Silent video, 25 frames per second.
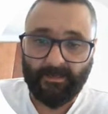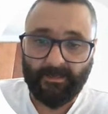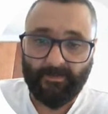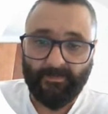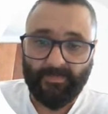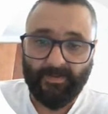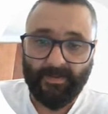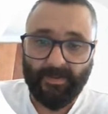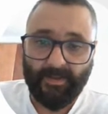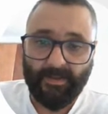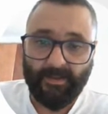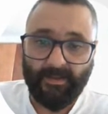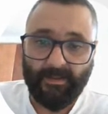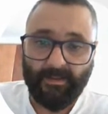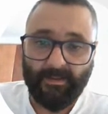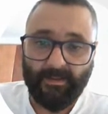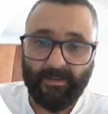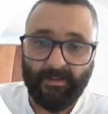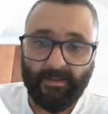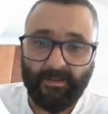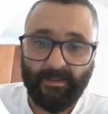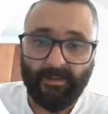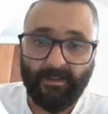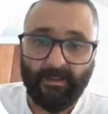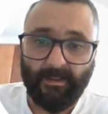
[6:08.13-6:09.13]
to be
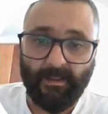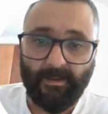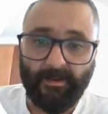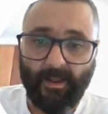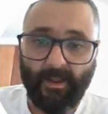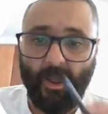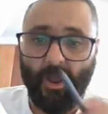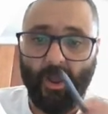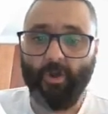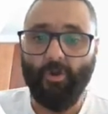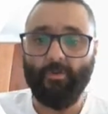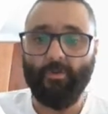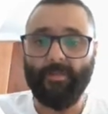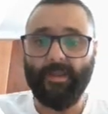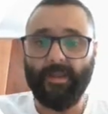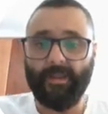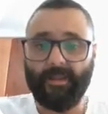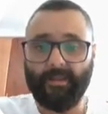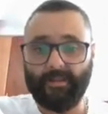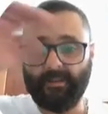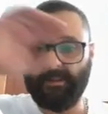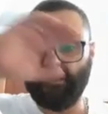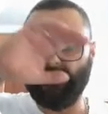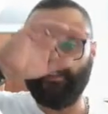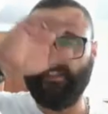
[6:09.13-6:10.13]
an
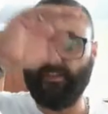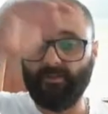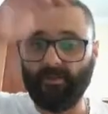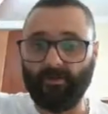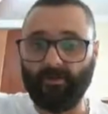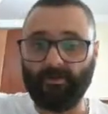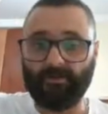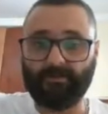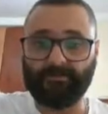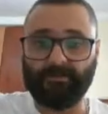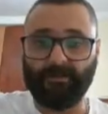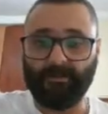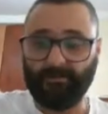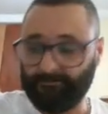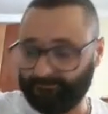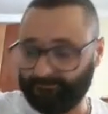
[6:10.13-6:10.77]
ohmic conductor.